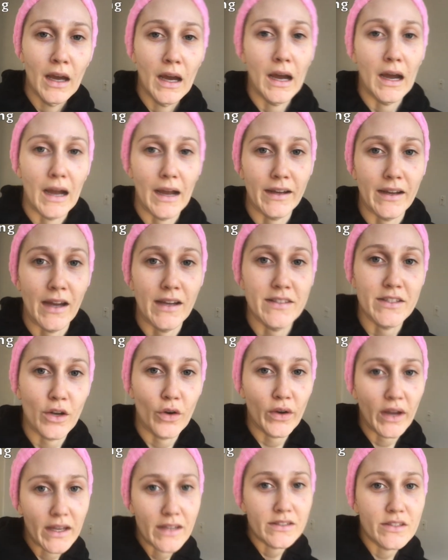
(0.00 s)
Hi guys.
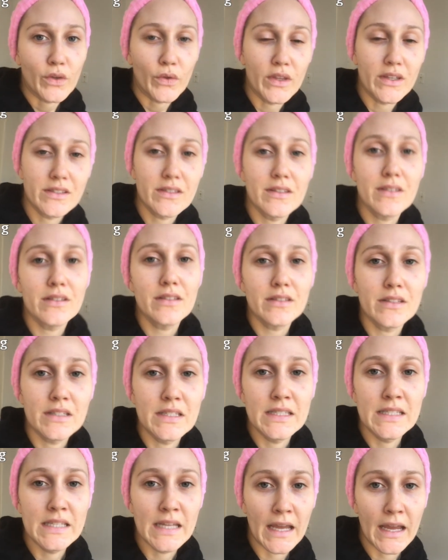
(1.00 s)
Okay, so this is
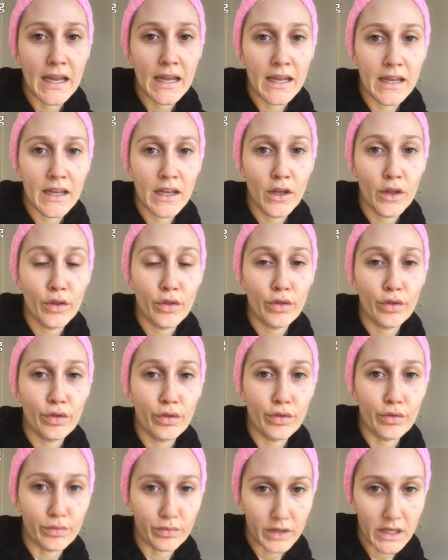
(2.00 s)
day
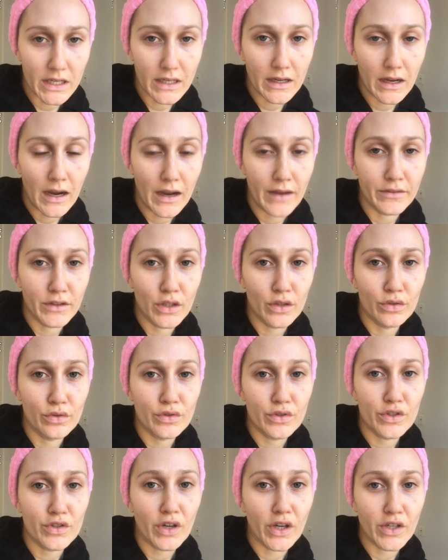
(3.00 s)
3. I've
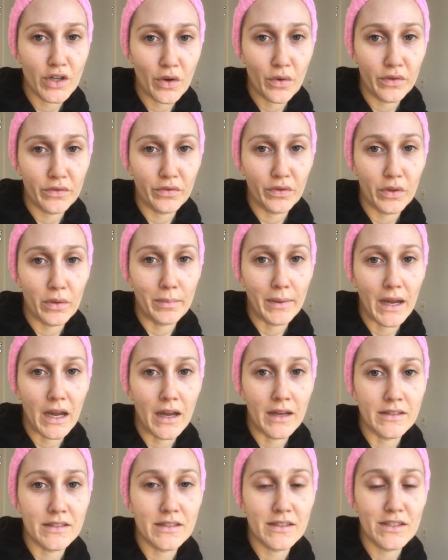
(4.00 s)
used Tretinoin for the
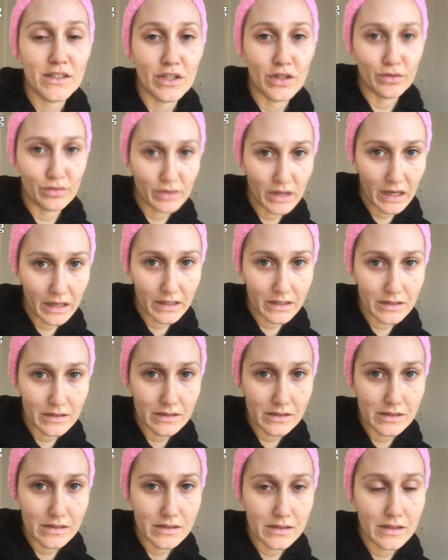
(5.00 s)
past 2
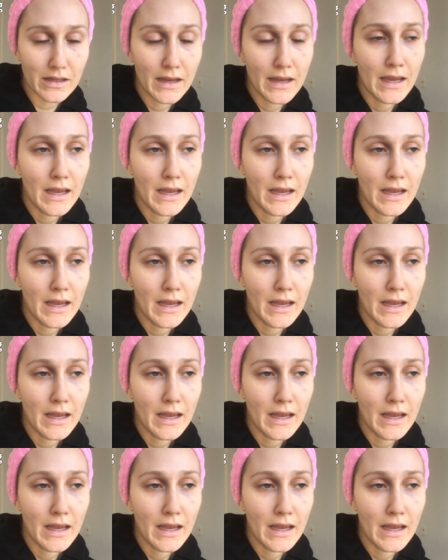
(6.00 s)
nights.